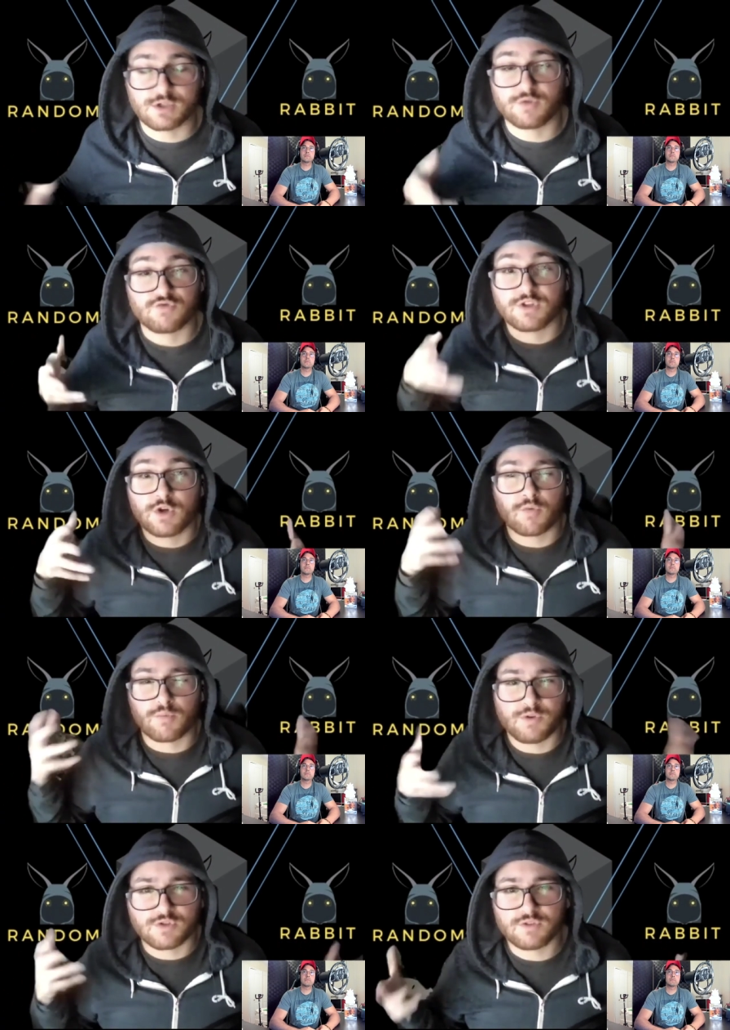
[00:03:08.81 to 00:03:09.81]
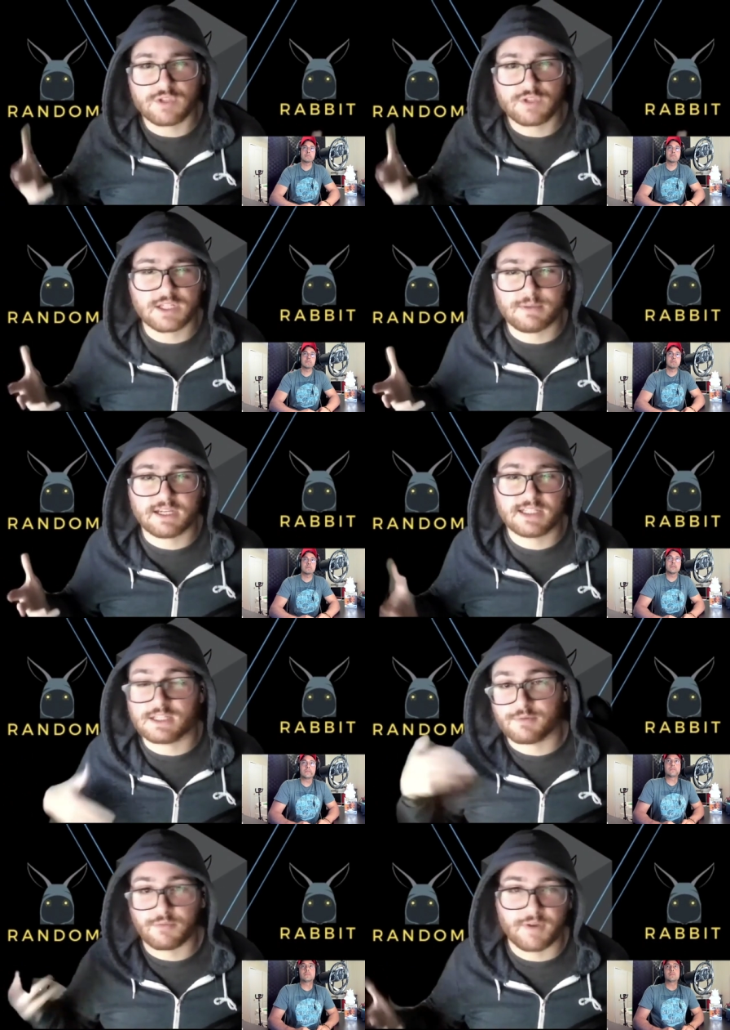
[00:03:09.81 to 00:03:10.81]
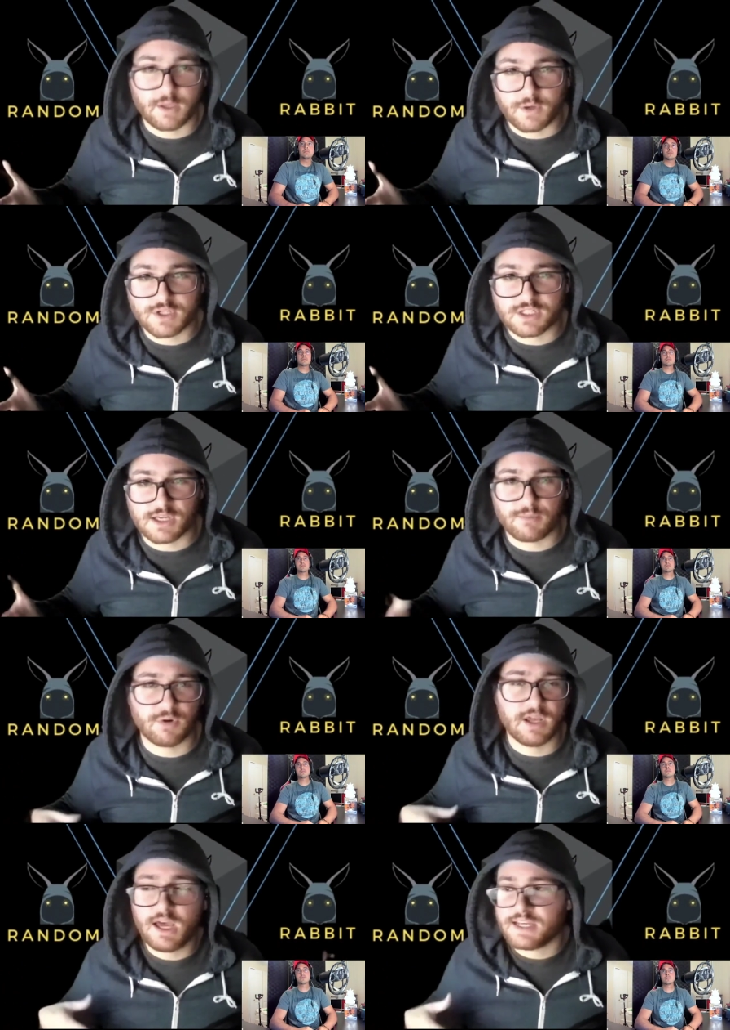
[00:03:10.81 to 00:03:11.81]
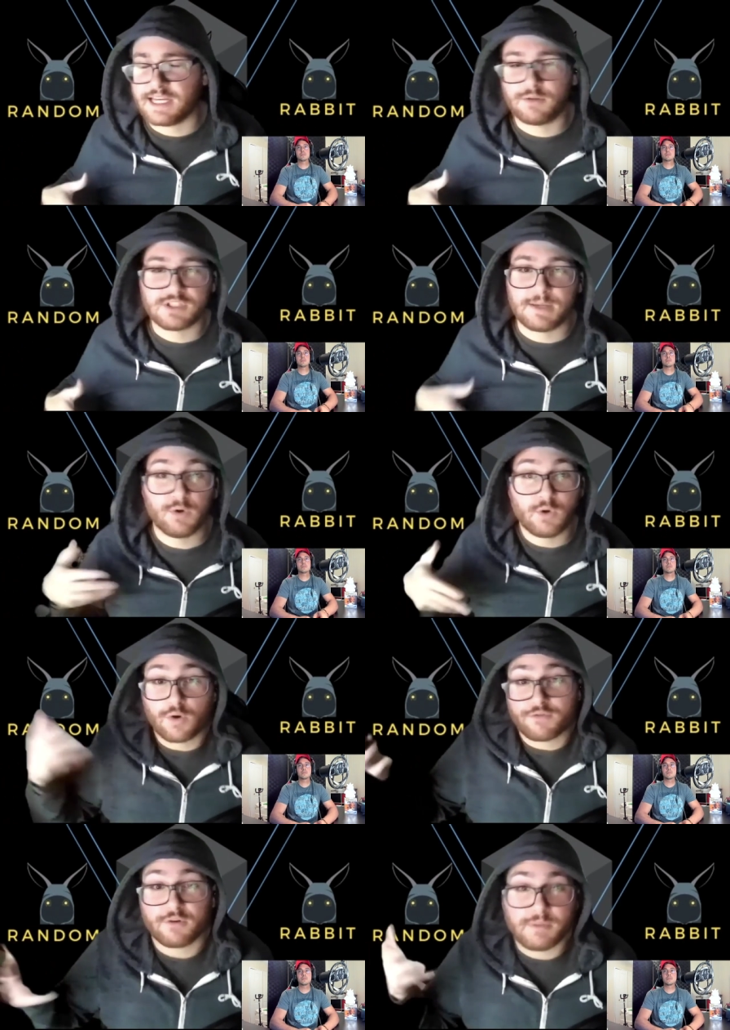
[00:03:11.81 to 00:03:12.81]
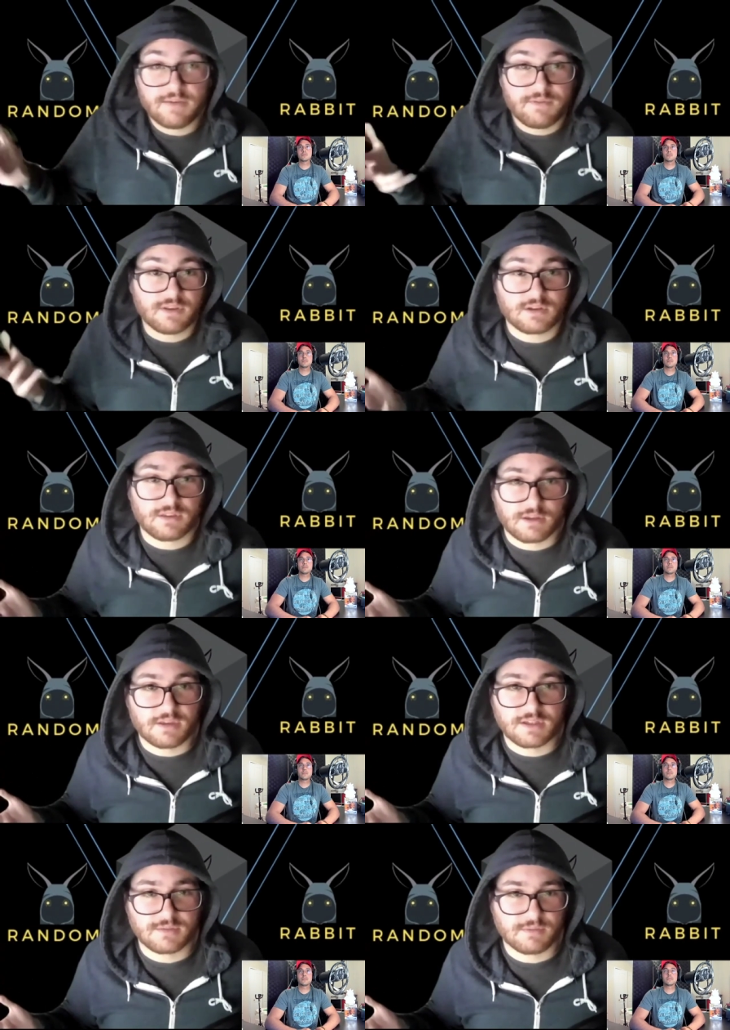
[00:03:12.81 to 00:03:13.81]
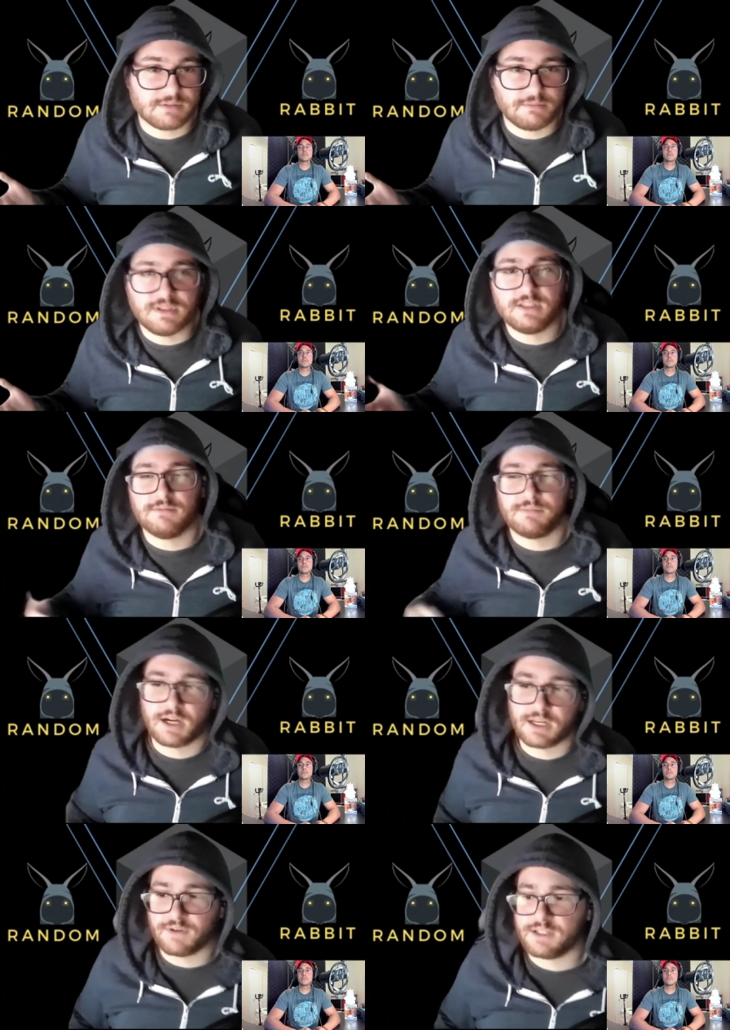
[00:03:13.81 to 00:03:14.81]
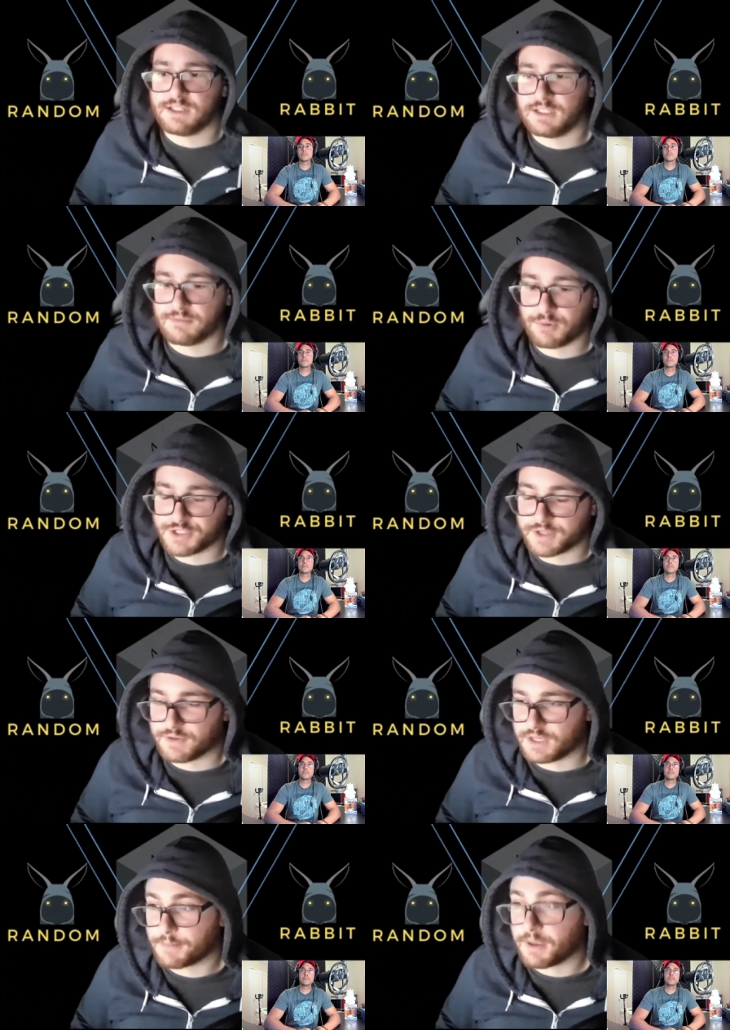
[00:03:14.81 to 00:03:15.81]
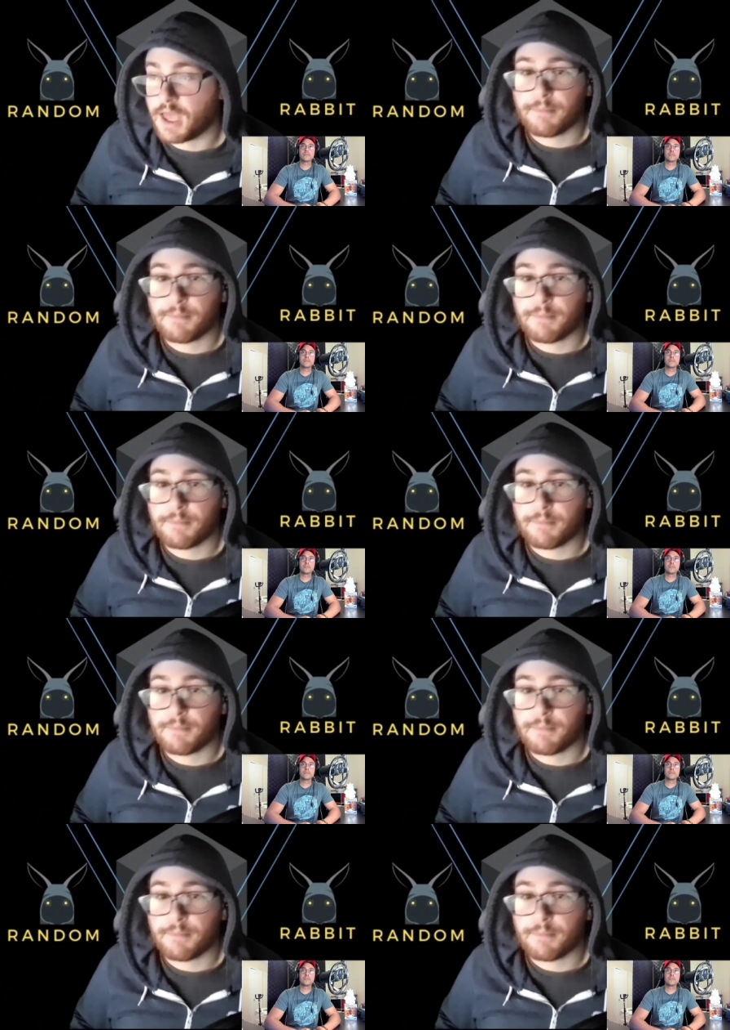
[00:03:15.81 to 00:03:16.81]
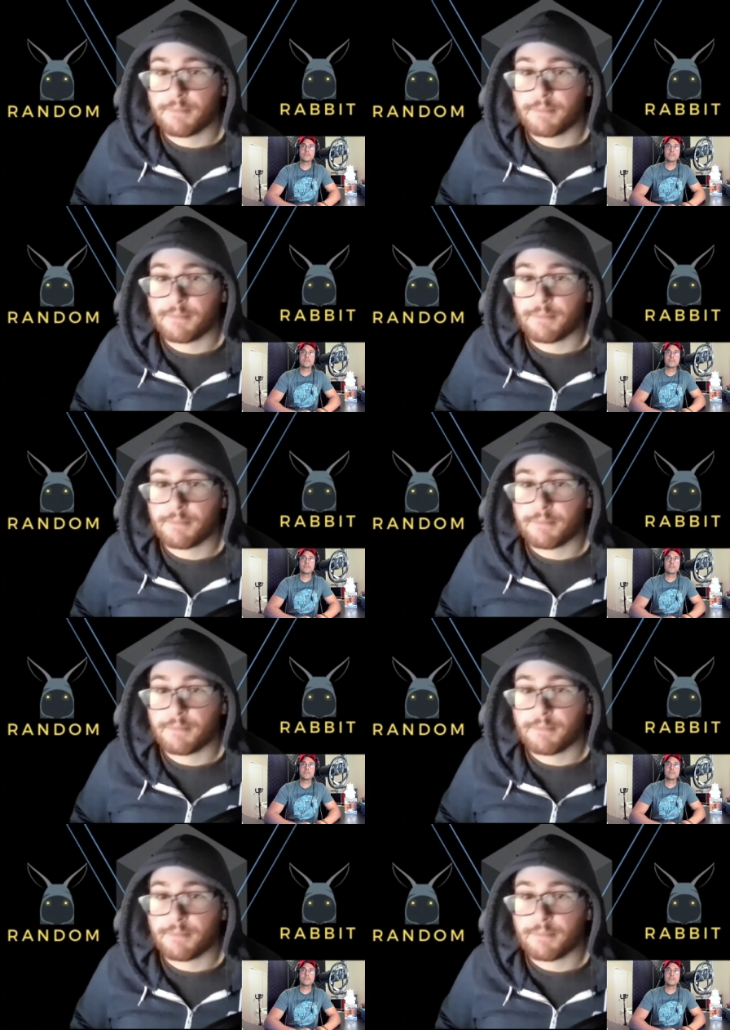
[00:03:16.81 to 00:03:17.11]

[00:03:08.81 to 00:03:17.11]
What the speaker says: So there's really any sense, but from valuation standpoint, technical standpoint, or from even this meme kind of idea of push everything up. But when you have enough